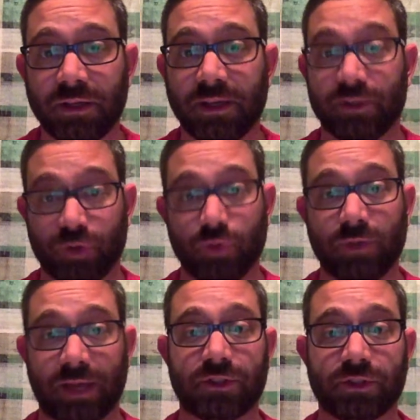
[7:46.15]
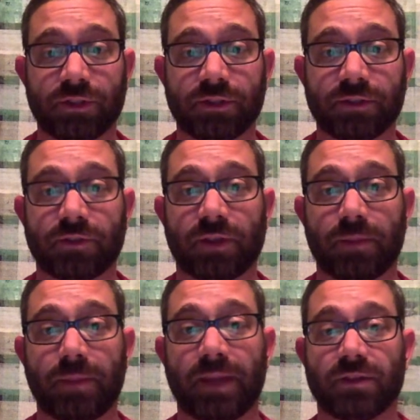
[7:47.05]
and to nature, so
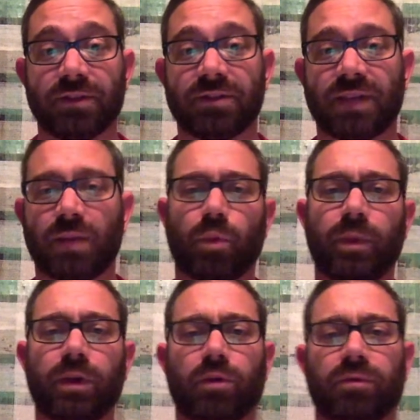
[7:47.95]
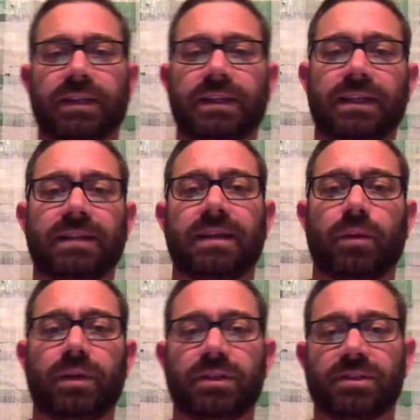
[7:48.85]
that man could say, well, we don't really need
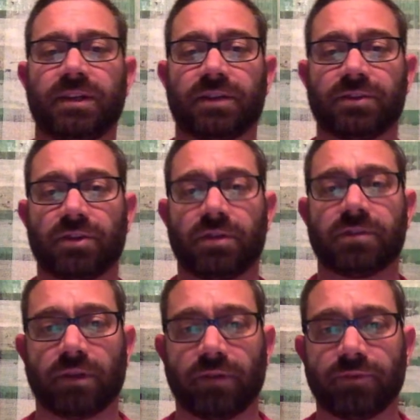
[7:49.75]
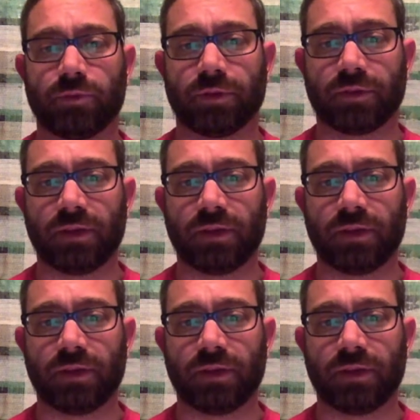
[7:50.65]
that, we just need to concern ourselves with